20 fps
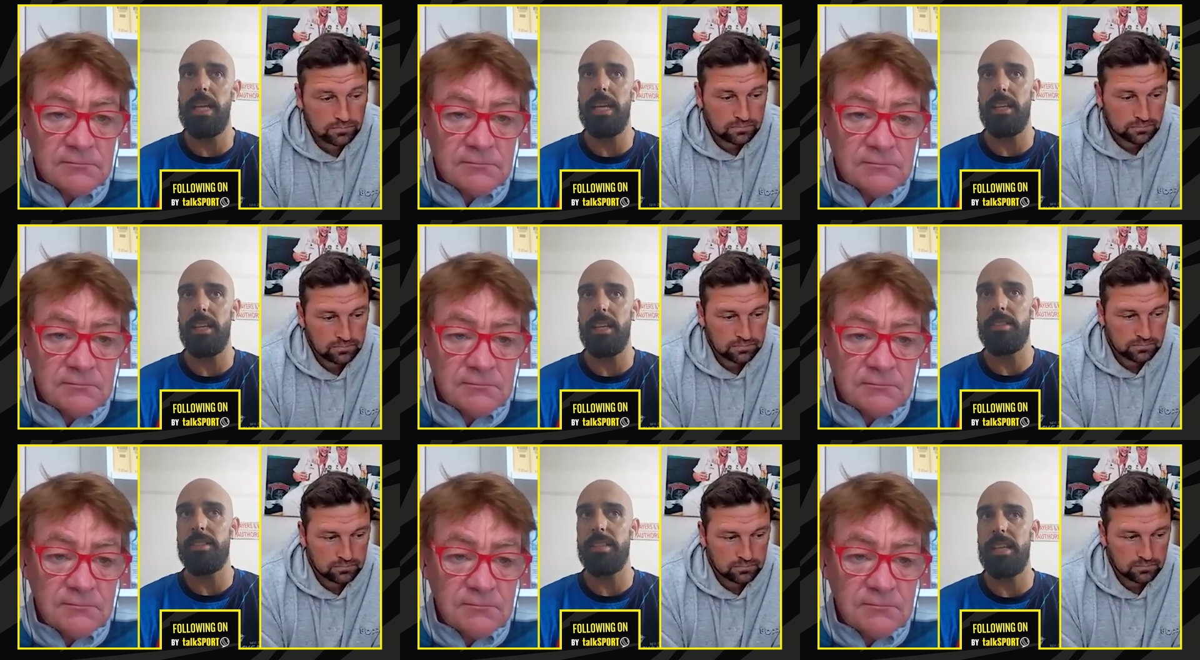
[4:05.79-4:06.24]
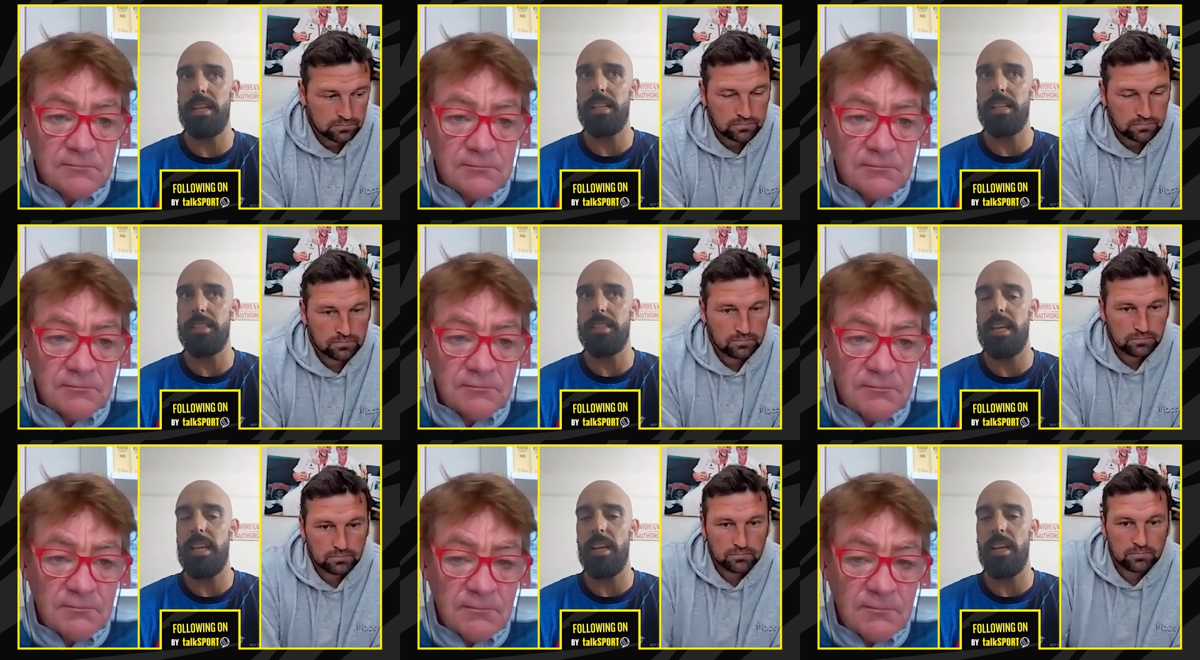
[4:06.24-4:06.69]
Speaker 1: getting stuck
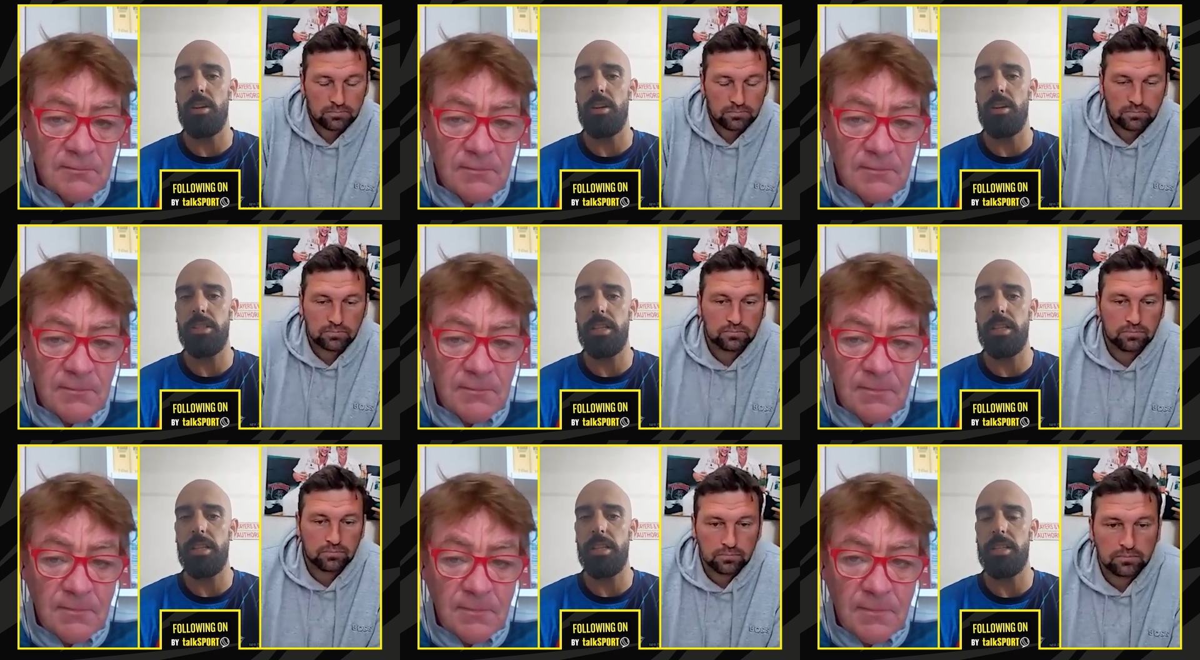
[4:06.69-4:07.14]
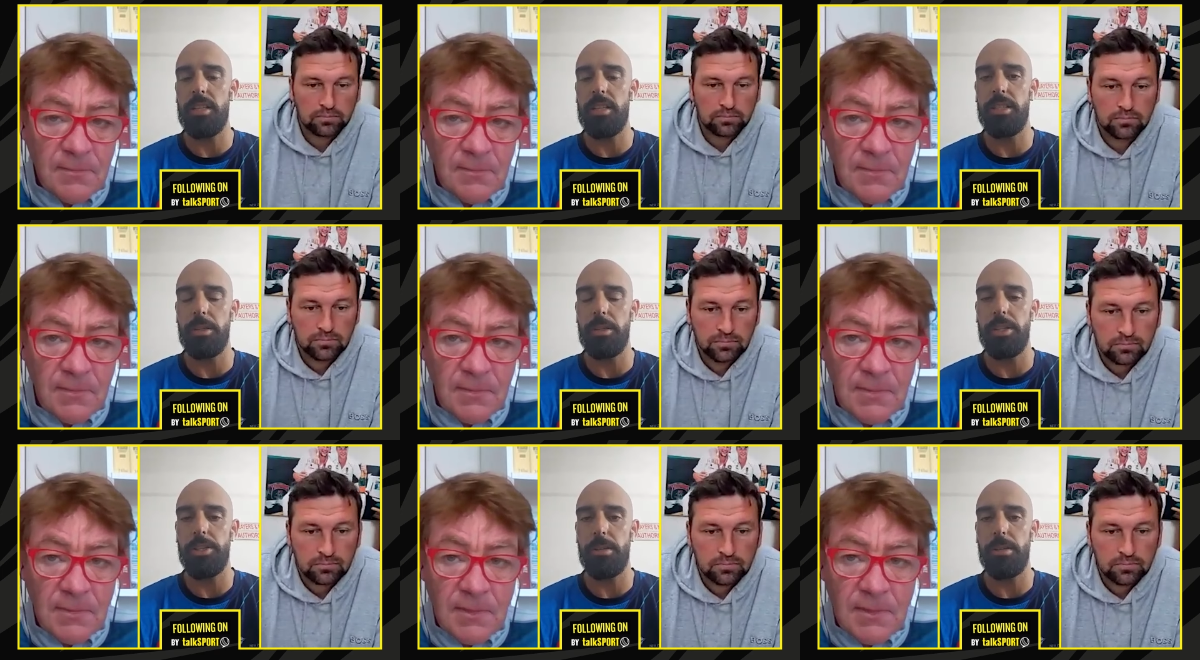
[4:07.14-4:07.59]
into that contest and
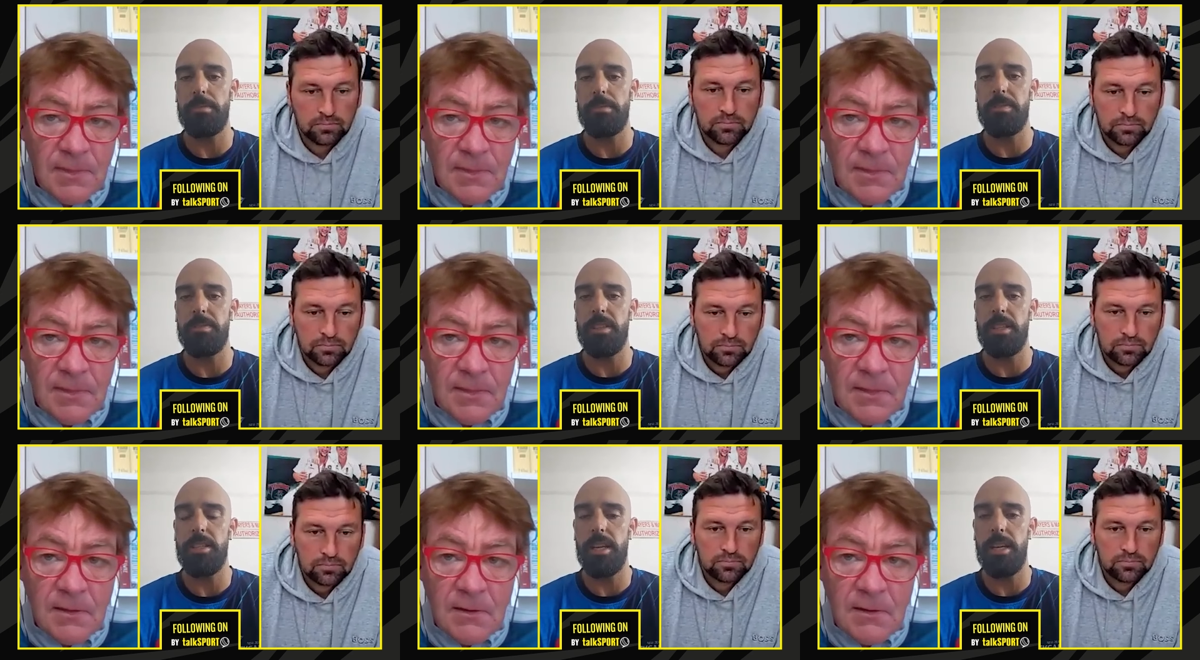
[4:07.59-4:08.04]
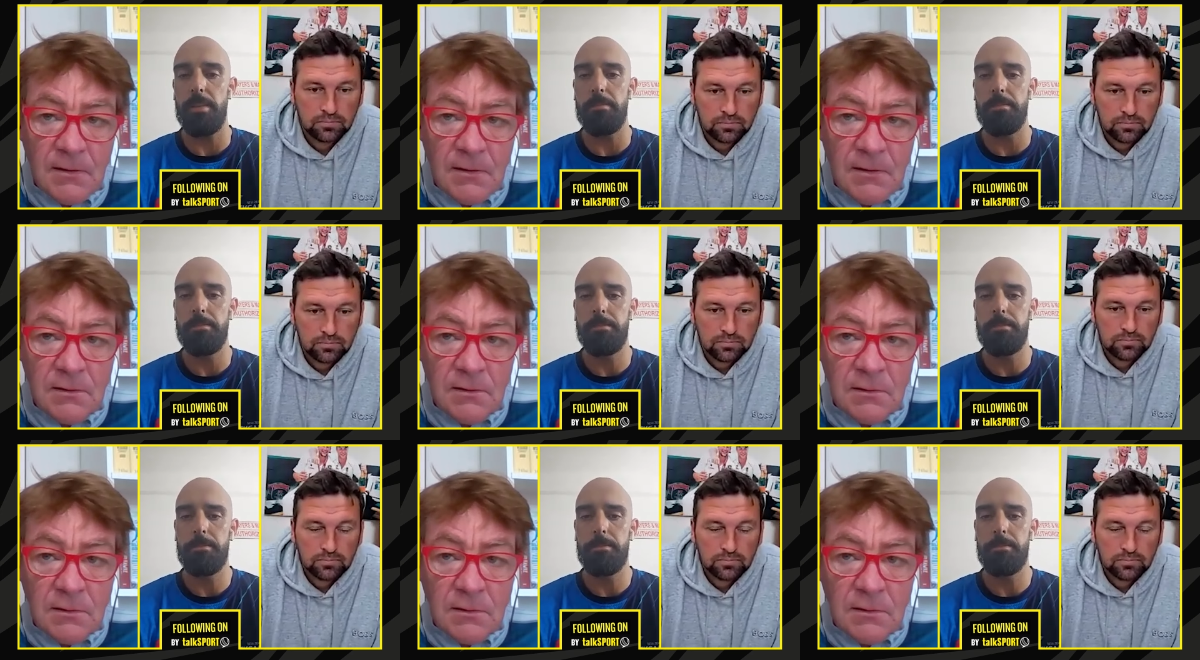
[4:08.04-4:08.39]
doing a job for the team.